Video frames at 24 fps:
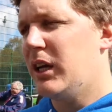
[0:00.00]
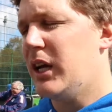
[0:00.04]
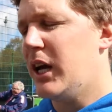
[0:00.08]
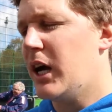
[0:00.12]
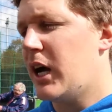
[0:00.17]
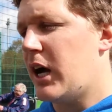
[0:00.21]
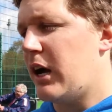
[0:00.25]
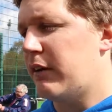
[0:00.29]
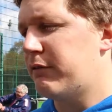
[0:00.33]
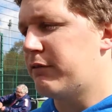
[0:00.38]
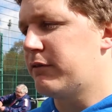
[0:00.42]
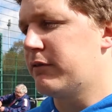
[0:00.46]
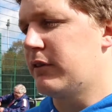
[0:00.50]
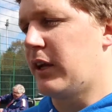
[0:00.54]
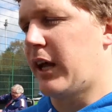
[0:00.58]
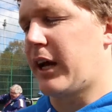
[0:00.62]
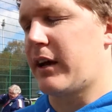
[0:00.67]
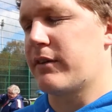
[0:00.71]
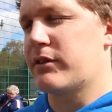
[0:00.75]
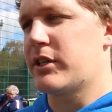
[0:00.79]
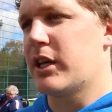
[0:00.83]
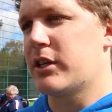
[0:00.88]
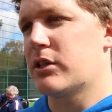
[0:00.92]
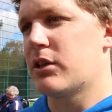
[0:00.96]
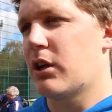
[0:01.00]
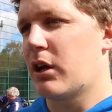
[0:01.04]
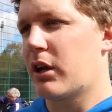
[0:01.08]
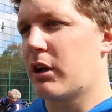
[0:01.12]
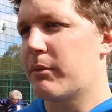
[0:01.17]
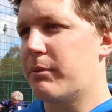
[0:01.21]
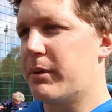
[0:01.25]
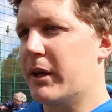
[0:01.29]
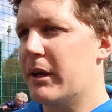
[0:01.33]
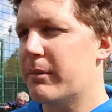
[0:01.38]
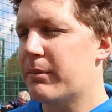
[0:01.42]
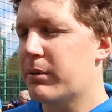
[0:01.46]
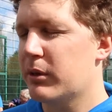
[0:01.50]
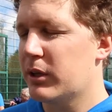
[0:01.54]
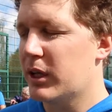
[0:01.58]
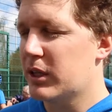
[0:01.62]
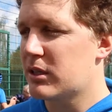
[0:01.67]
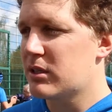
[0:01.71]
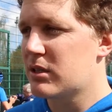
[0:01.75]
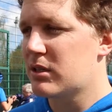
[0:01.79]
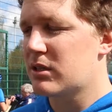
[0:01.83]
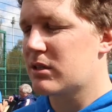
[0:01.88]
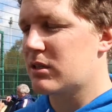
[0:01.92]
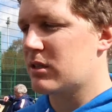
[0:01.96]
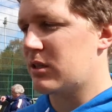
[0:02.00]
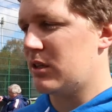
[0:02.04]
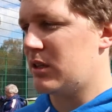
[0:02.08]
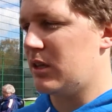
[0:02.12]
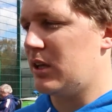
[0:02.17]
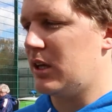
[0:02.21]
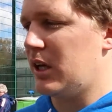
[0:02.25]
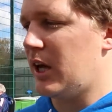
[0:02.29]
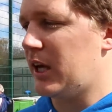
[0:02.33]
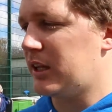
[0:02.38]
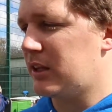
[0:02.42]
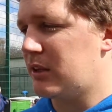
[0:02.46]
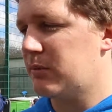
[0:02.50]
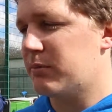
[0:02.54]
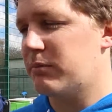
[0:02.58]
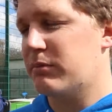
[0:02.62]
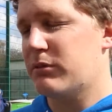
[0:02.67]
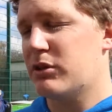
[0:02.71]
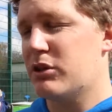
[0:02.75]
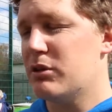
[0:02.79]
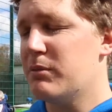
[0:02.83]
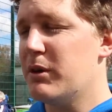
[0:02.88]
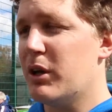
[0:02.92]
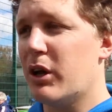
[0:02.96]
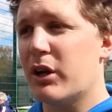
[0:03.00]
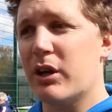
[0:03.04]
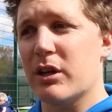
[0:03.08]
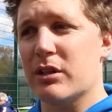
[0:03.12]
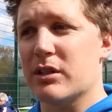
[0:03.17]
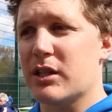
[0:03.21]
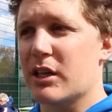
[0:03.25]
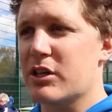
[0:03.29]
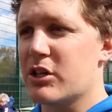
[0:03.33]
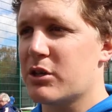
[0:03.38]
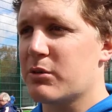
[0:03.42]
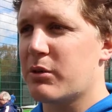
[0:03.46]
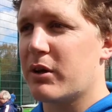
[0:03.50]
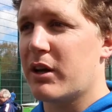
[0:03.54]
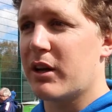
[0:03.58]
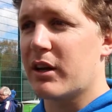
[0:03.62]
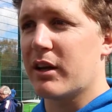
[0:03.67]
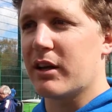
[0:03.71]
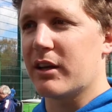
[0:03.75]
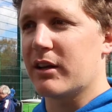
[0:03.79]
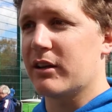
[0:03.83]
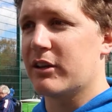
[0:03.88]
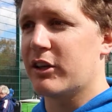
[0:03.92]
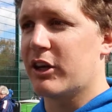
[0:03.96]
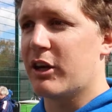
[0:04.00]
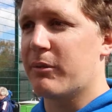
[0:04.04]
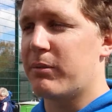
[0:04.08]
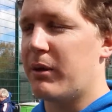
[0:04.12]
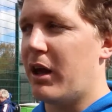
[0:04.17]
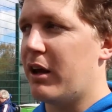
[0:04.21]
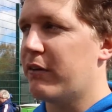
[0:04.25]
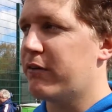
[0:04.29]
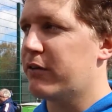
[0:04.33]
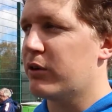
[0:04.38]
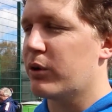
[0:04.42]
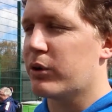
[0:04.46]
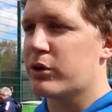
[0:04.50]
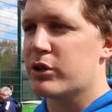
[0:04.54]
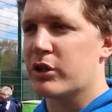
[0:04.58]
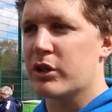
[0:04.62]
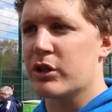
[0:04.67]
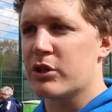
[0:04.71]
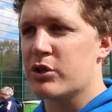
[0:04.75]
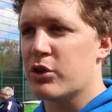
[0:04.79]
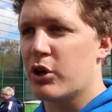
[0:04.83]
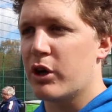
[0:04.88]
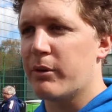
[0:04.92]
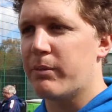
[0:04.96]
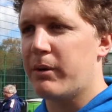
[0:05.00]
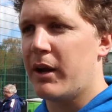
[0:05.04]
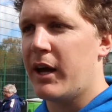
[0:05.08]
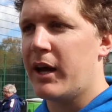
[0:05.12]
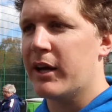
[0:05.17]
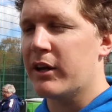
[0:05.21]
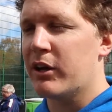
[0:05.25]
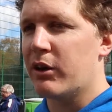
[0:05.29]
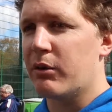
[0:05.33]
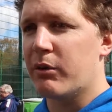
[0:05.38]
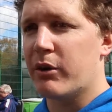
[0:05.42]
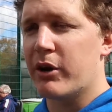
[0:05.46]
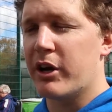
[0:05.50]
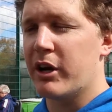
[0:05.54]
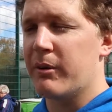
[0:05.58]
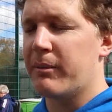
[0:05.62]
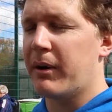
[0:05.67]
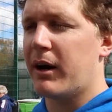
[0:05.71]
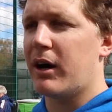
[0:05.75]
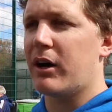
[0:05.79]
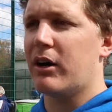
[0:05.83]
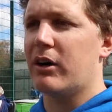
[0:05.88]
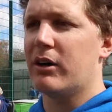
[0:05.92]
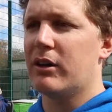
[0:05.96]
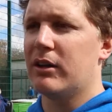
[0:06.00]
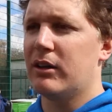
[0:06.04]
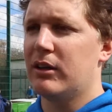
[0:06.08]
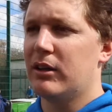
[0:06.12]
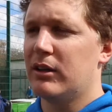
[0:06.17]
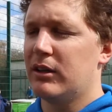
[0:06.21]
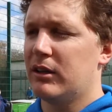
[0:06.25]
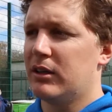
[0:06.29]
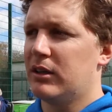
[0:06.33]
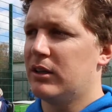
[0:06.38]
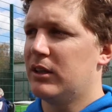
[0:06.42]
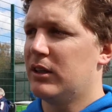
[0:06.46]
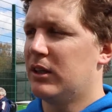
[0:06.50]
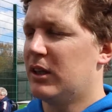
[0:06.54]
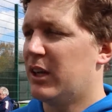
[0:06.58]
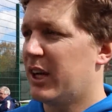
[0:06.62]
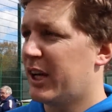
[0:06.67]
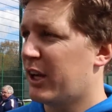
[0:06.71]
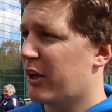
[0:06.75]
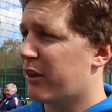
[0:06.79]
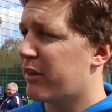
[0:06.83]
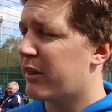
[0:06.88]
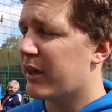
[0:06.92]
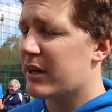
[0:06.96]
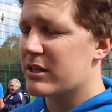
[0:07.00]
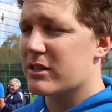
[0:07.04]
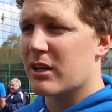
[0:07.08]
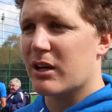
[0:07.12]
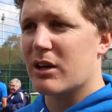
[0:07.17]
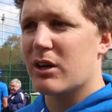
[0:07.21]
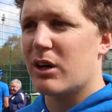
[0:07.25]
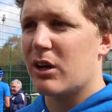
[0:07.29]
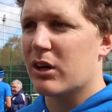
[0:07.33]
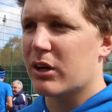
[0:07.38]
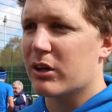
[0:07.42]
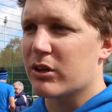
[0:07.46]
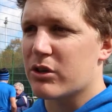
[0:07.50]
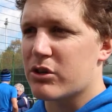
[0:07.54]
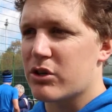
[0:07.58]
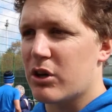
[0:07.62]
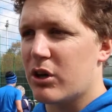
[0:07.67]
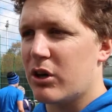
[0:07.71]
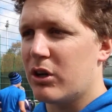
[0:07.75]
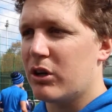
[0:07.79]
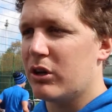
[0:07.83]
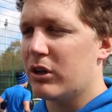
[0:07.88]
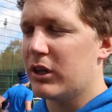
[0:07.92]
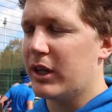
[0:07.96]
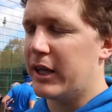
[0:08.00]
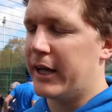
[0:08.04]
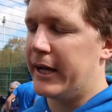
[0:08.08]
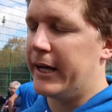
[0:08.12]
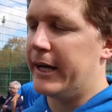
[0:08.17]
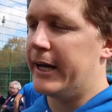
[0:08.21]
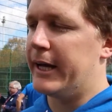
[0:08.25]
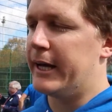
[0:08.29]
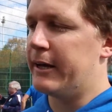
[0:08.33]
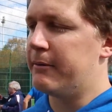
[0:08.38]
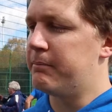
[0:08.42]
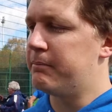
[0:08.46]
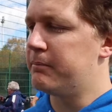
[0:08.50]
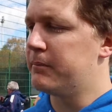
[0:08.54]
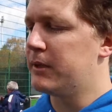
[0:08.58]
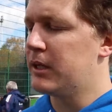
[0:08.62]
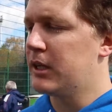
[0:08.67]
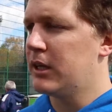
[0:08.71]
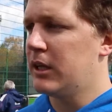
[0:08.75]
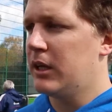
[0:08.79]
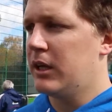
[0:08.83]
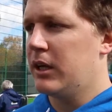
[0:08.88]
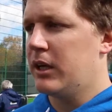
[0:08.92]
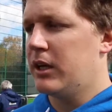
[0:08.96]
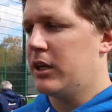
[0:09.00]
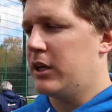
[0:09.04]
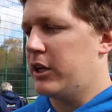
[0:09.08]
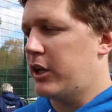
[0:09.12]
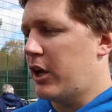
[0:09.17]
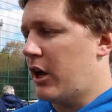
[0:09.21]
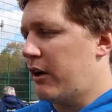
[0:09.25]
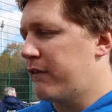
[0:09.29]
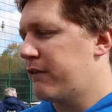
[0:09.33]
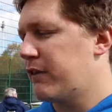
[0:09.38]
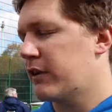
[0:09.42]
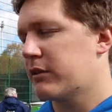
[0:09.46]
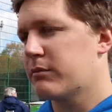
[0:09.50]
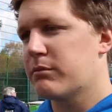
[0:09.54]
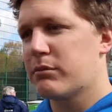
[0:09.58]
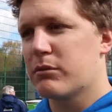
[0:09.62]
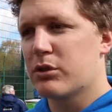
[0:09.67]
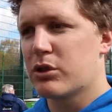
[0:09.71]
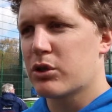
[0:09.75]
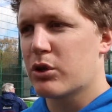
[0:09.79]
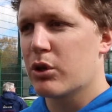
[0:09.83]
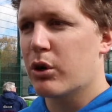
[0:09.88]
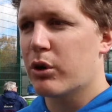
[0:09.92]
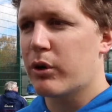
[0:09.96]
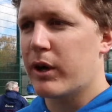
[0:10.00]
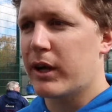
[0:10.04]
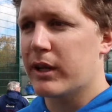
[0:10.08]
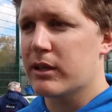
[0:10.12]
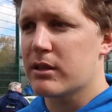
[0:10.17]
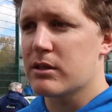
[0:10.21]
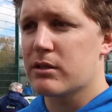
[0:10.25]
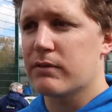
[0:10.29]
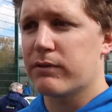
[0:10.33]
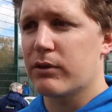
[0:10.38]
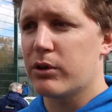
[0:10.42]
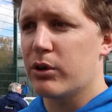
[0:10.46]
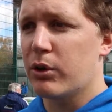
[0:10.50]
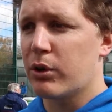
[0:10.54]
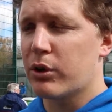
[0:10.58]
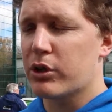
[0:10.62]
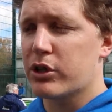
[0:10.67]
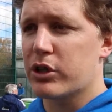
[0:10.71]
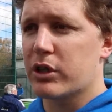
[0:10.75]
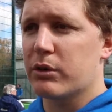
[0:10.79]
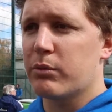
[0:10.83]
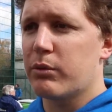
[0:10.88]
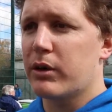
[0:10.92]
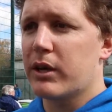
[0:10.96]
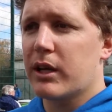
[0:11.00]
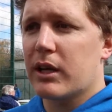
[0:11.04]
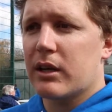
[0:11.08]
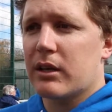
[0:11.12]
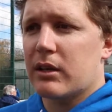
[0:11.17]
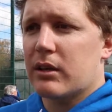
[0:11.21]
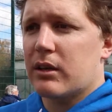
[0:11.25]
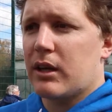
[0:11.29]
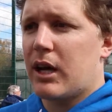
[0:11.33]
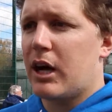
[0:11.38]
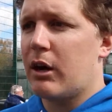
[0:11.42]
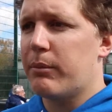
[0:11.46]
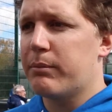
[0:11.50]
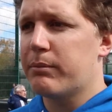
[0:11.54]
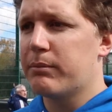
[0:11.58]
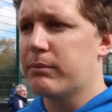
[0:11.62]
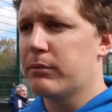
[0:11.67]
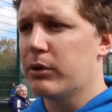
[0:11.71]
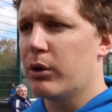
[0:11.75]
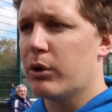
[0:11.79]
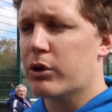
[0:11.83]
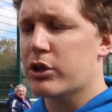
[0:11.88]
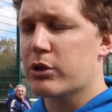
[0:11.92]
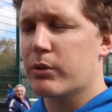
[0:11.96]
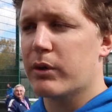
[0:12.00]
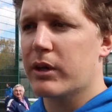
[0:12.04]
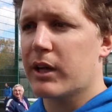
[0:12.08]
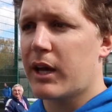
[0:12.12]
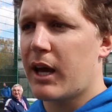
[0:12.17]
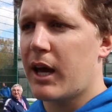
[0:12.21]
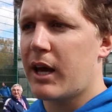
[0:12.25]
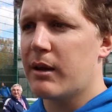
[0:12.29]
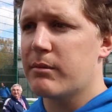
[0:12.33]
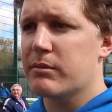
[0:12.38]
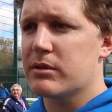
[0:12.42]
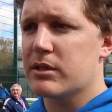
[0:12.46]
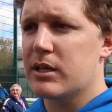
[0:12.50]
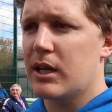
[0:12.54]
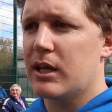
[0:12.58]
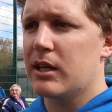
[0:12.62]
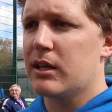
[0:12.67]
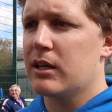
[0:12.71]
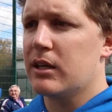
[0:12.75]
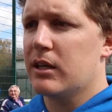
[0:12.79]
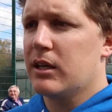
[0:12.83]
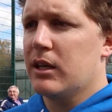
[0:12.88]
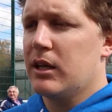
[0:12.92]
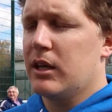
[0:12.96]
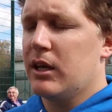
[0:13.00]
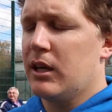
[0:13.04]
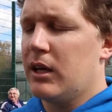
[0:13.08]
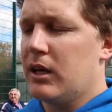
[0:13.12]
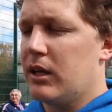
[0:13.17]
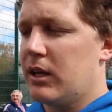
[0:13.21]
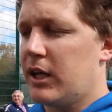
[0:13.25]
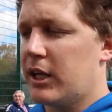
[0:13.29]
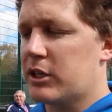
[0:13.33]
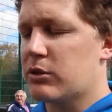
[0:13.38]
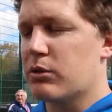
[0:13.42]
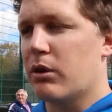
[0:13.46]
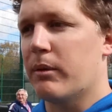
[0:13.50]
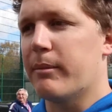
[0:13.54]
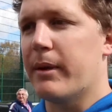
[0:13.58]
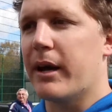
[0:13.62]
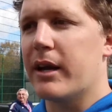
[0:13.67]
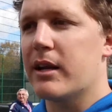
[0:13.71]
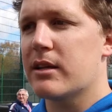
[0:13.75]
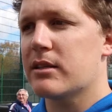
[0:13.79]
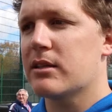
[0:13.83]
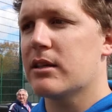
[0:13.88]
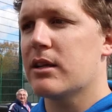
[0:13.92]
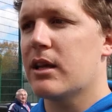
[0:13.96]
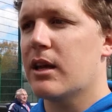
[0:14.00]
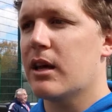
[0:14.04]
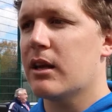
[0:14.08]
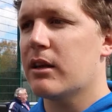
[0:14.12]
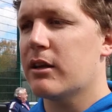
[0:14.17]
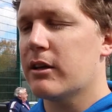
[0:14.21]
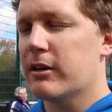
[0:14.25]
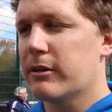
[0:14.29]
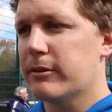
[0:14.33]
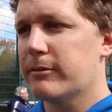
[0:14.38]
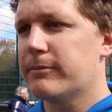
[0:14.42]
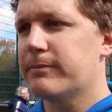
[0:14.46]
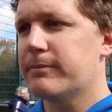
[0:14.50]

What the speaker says: Yeah, like I've said to a lot of people, it's to be honest, I just want to, you know, play for Yorkshire and enjoy playing, not worry about, you know, things I can't control. You know, if I score runs for Yorkshire and help Yorkshire win games, then that's what matters in the end.